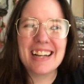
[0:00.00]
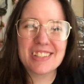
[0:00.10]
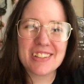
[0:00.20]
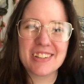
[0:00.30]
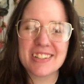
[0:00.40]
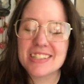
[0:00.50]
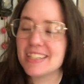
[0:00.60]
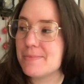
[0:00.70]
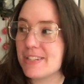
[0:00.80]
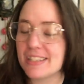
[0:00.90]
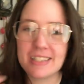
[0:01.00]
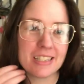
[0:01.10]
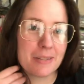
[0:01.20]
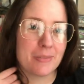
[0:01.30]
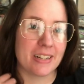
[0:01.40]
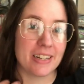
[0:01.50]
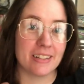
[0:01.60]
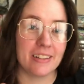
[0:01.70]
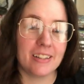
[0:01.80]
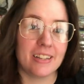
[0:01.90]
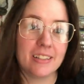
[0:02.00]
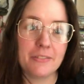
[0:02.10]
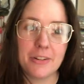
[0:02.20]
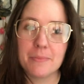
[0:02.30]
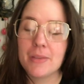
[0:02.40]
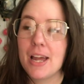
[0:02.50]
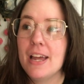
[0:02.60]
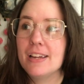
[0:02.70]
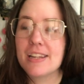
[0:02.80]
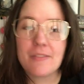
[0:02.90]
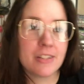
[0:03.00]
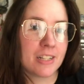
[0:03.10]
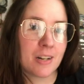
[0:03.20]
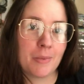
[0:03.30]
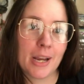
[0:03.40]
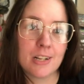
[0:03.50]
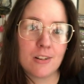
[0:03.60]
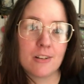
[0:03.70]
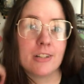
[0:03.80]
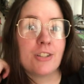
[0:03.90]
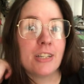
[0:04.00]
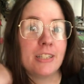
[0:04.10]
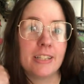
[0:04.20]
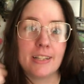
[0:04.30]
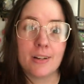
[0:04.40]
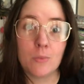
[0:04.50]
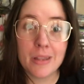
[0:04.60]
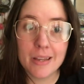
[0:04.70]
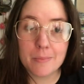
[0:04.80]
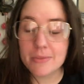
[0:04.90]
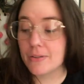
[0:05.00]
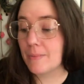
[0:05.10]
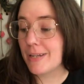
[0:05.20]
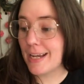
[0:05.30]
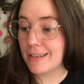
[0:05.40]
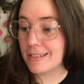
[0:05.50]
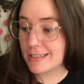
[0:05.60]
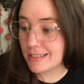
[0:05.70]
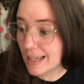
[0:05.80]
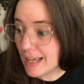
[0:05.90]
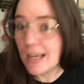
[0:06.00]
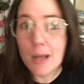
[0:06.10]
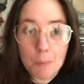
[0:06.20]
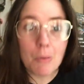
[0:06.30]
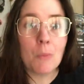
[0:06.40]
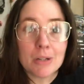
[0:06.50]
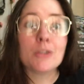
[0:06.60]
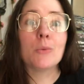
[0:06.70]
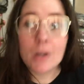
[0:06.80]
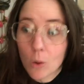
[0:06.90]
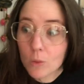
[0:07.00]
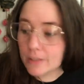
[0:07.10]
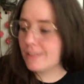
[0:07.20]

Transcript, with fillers: I just got her to sleep. She's sleeping in the living room. Devin's in there playing guitar and Jesse's in there with him, so I'm taking this moment to record.